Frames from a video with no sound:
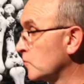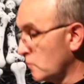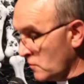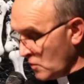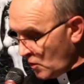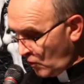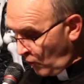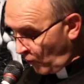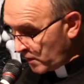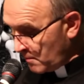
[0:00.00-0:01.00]
the voices
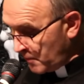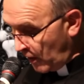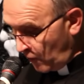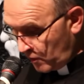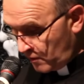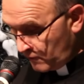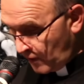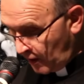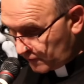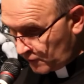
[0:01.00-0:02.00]
within Robbie fought
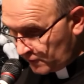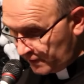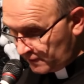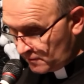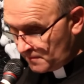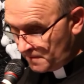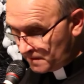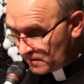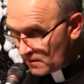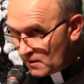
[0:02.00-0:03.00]
back with a
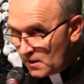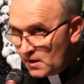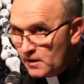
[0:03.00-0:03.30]
ferocity